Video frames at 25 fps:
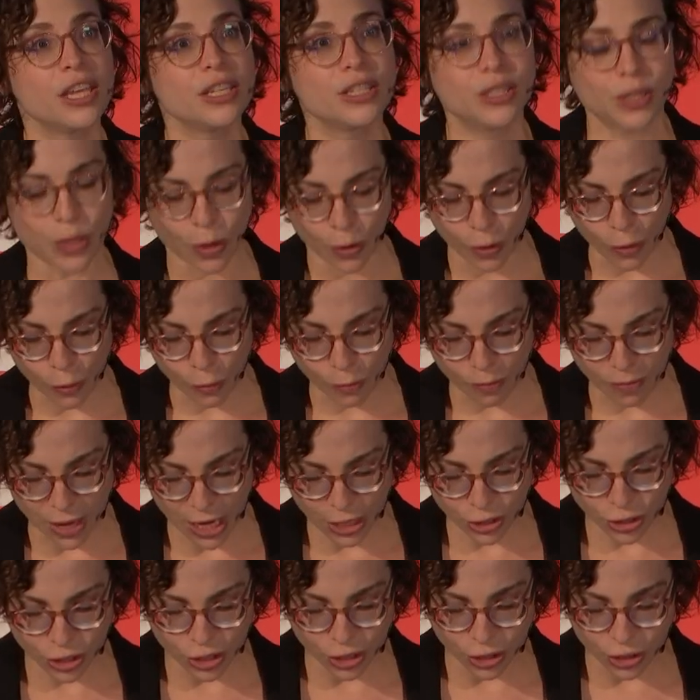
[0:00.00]
so
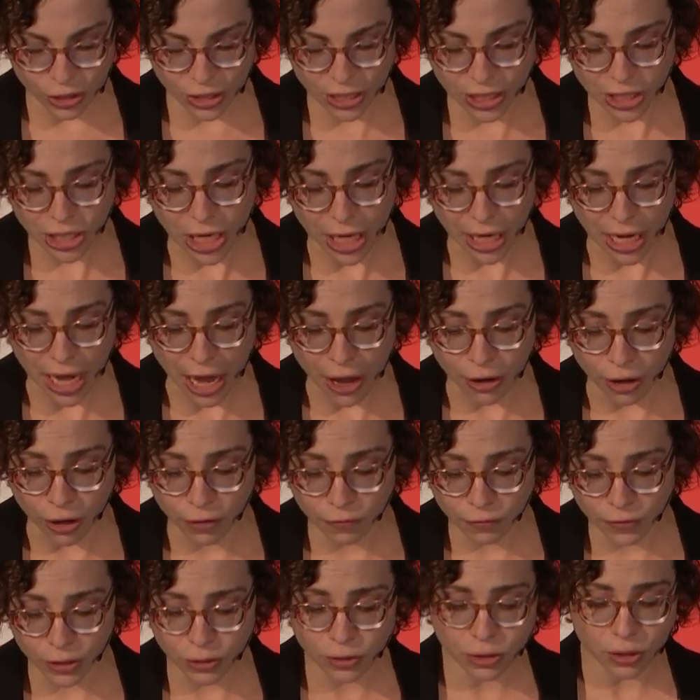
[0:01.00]
make sure to check out
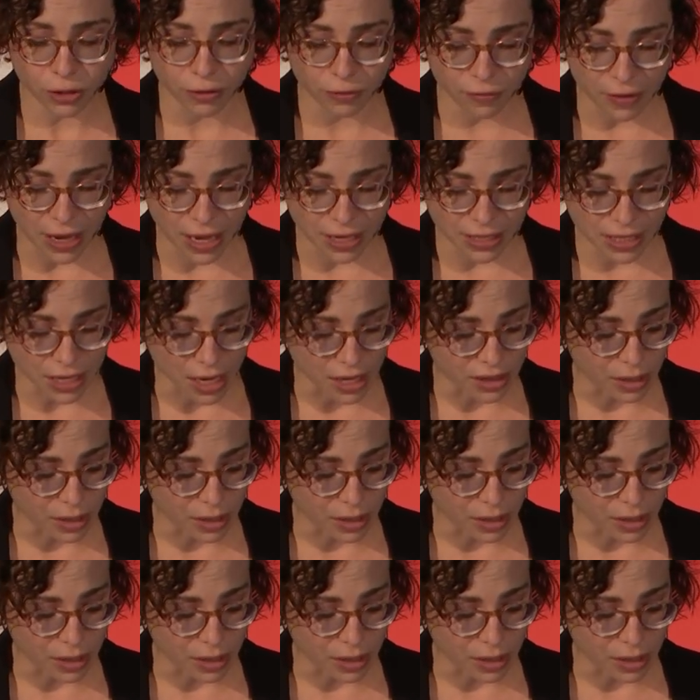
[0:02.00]
our future events